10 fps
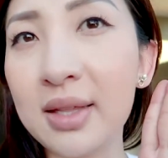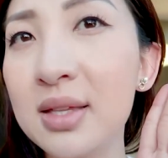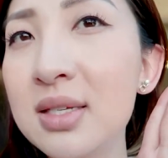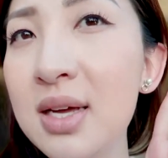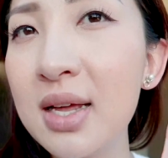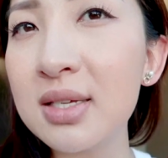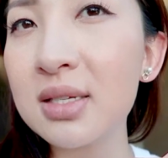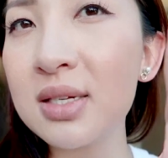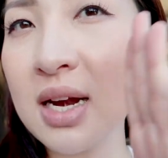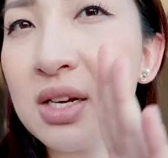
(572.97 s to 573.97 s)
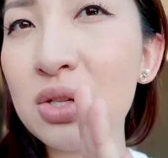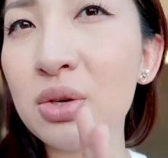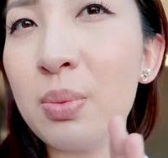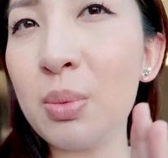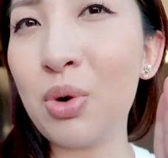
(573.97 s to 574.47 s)
Like this side's starting to
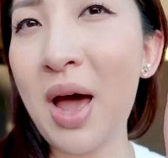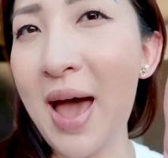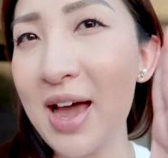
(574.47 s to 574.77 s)
look a bit more